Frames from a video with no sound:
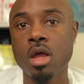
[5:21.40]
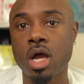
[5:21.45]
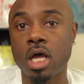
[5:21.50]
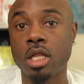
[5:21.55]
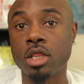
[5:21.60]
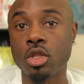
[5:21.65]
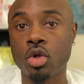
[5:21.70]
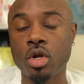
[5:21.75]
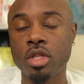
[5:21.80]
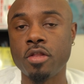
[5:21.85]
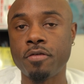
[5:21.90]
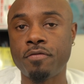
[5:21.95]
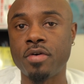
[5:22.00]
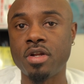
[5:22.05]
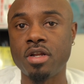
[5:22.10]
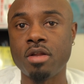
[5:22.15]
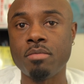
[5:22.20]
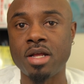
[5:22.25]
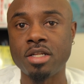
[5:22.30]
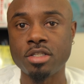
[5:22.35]
on learning the
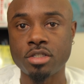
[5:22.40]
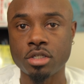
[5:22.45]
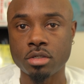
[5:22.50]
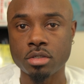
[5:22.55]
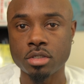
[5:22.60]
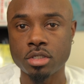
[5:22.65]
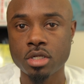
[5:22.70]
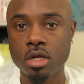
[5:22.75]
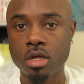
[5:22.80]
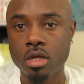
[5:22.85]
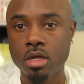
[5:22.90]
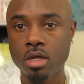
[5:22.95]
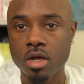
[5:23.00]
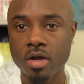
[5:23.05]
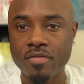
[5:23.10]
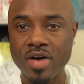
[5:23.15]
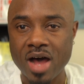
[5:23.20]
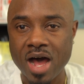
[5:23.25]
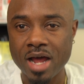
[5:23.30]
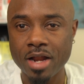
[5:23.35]
fundamentals
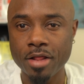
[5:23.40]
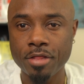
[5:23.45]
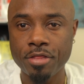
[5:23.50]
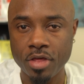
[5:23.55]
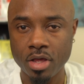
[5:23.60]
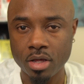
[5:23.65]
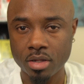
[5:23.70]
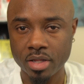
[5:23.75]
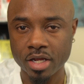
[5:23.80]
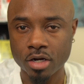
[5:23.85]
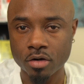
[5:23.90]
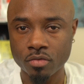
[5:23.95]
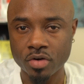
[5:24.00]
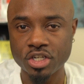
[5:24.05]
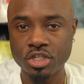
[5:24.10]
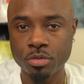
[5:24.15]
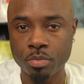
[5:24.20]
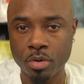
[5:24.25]
of how to think like a rich